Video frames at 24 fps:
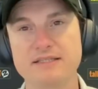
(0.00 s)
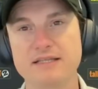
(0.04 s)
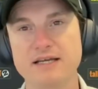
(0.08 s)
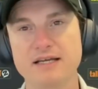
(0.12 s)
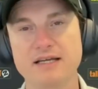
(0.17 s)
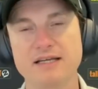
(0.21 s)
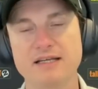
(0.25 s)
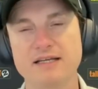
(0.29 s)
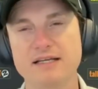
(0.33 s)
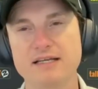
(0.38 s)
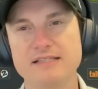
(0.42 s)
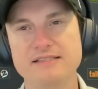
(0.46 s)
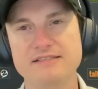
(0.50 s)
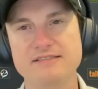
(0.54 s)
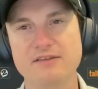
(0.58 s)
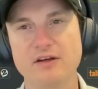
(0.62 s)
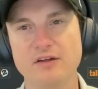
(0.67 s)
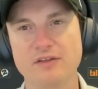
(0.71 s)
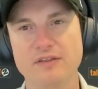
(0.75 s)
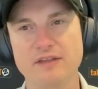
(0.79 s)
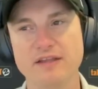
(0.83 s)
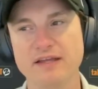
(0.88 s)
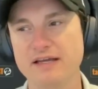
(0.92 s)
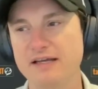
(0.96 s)
that it's
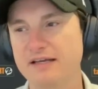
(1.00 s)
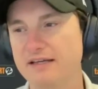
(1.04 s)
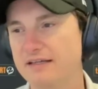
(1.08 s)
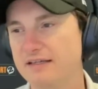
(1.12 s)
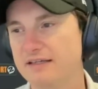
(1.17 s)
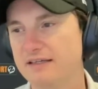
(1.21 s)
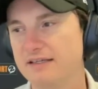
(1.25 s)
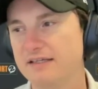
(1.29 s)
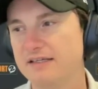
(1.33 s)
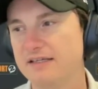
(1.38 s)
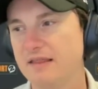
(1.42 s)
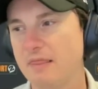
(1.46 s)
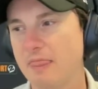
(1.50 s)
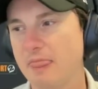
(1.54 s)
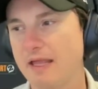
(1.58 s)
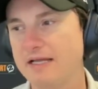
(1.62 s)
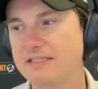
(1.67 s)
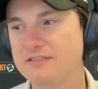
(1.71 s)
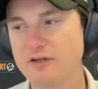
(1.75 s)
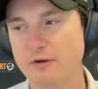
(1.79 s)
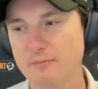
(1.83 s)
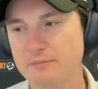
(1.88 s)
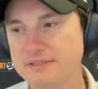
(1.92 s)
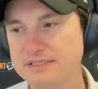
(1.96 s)
not that
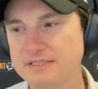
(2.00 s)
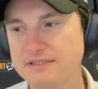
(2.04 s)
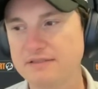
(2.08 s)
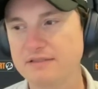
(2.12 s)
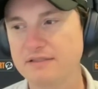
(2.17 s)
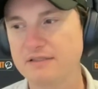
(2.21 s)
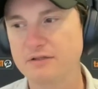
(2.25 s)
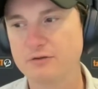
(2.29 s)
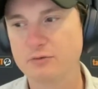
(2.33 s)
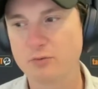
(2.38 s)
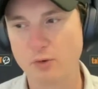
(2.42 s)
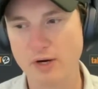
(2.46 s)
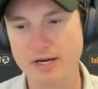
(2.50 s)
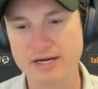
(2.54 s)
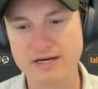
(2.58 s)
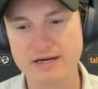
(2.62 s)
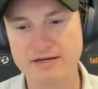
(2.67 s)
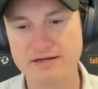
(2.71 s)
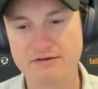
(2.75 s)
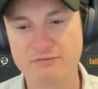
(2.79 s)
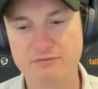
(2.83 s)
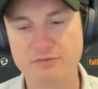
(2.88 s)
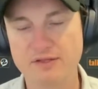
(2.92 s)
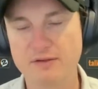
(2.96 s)
he's not great
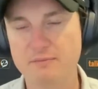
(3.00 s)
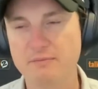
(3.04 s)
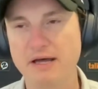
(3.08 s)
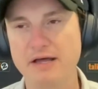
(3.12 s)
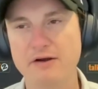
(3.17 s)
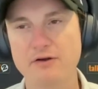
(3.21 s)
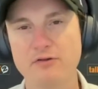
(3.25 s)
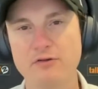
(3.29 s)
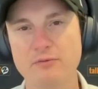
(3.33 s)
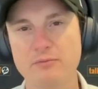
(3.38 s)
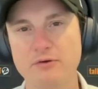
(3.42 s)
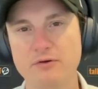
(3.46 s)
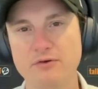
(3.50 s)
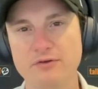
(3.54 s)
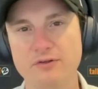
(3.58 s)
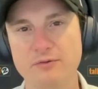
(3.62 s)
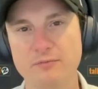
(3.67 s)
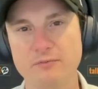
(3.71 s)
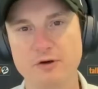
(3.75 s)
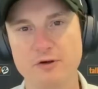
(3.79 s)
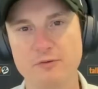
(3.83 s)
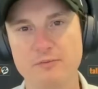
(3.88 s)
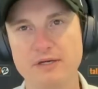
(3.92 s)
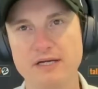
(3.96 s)
enough with the bat or the ball at the
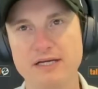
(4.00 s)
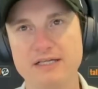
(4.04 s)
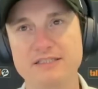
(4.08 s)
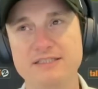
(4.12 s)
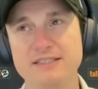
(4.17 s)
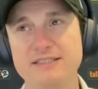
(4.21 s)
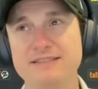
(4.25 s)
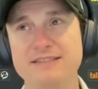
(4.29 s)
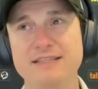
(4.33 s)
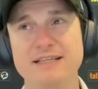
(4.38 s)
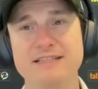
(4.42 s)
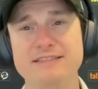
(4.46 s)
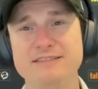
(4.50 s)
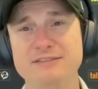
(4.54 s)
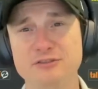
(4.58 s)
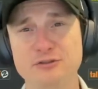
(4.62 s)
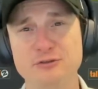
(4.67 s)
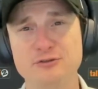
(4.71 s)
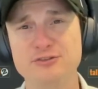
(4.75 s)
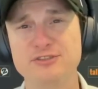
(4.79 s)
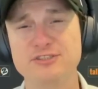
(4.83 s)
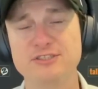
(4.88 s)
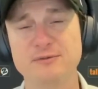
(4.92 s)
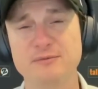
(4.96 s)
moment. It's just that he's
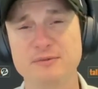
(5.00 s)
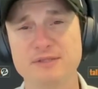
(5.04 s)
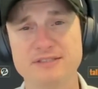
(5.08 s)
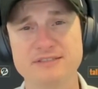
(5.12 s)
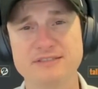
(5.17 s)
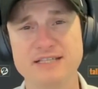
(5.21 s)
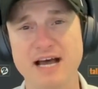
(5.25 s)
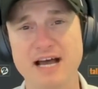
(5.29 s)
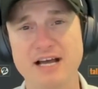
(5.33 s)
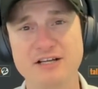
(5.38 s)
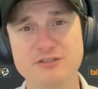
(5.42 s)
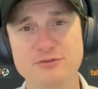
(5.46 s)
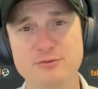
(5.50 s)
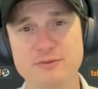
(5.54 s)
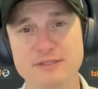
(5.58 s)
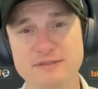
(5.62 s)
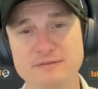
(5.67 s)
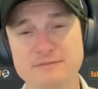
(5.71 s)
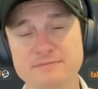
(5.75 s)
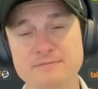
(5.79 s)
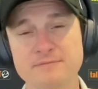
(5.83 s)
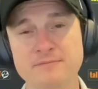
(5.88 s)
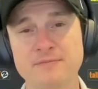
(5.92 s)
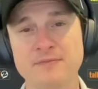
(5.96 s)
too similar to Ashwin.
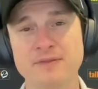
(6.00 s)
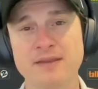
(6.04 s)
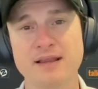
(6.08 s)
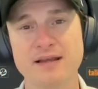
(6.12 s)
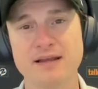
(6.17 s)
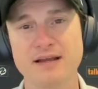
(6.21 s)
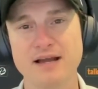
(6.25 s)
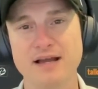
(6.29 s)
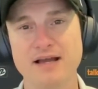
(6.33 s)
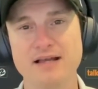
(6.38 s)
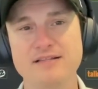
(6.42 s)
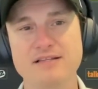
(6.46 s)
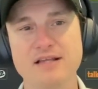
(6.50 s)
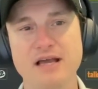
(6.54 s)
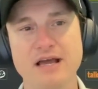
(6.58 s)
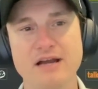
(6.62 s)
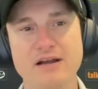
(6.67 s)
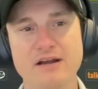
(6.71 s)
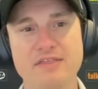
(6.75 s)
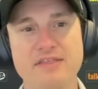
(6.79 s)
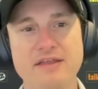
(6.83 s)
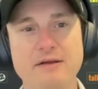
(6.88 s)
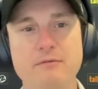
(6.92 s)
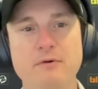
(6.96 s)
And
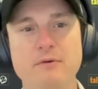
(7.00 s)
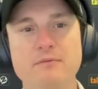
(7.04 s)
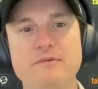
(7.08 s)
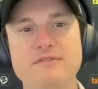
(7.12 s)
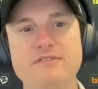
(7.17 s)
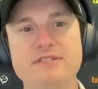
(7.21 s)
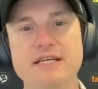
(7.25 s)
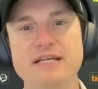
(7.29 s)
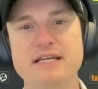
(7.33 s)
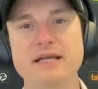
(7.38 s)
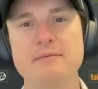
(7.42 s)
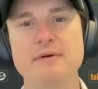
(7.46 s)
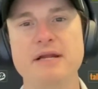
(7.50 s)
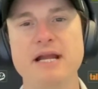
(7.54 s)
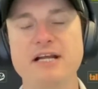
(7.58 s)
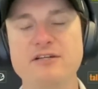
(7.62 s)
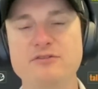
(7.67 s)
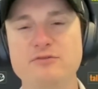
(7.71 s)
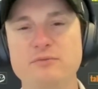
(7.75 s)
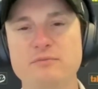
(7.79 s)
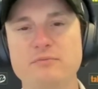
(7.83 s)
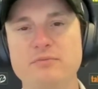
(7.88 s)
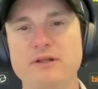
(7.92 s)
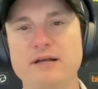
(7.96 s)
I think when we've seen him and
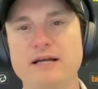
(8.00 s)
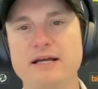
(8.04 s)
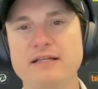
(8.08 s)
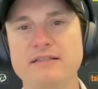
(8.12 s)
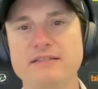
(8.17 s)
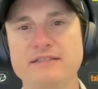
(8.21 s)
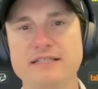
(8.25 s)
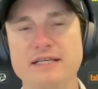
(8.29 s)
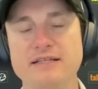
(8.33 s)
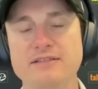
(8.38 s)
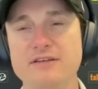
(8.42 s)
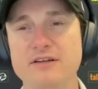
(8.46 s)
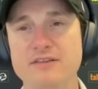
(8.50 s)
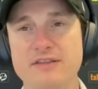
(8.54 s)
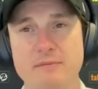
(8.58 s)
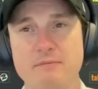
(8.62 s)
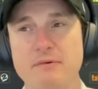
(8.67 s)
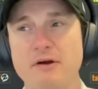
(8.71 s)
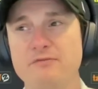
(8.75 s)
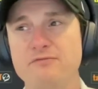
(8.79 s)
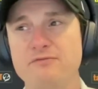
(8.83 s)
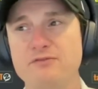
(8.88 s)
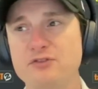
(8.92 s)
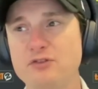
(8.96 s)
Ashwin play at the same time, they're
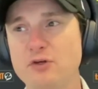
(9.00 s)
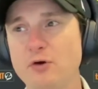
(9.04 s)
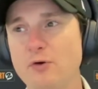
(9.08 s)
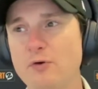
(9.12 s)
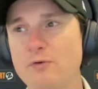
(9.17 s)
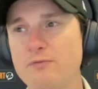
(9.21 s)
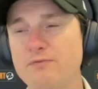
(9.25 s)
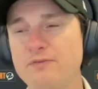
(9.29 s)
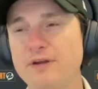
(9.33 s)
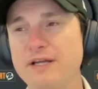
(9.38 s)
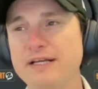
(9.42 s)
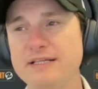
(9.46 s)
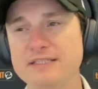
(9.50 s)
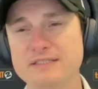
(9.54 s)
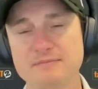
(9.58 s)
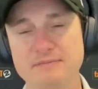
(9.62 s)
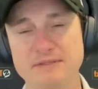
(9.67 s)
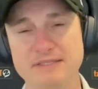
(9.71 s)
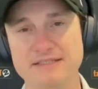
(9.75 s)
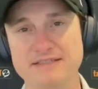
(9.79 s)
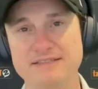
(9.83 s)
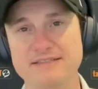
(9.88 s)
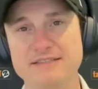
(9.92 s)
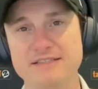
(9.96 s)
both tall finger
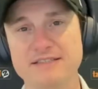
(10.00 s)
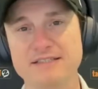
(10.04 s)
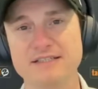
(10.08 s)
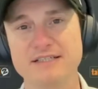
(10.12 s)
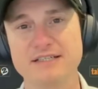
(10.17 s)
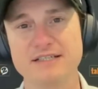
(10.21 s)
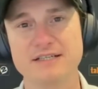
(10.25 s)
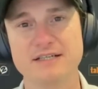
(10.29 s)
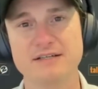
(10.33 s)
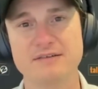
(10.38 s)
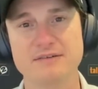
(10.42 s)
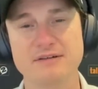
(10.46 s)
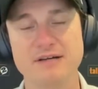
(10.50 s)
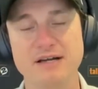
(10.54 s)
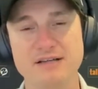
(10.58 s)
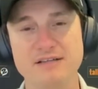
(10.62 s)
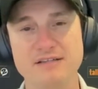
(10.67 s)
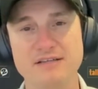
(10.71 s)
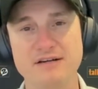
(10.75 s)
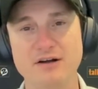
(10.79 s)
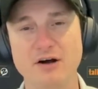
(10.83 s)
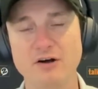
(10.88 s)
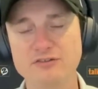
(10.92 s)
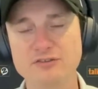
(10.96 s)
spinners.
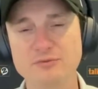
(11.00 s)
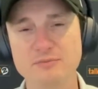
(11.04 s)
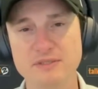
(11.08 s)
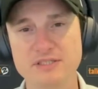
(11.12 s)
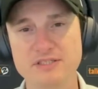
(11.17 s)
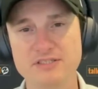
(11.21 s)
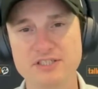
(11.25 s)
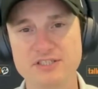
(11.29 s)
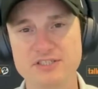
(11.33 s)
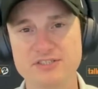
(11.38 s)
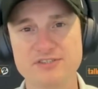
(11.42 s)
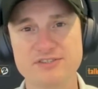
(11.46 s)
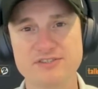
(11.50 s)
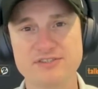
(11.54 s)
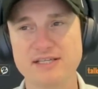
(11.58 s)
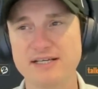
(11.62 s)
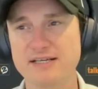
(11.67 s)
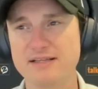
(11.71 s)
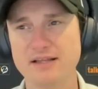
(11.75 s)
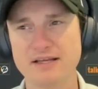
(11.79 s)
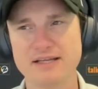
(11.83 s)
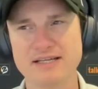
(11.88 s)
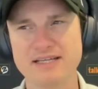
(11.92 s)
Off spinners, I should say.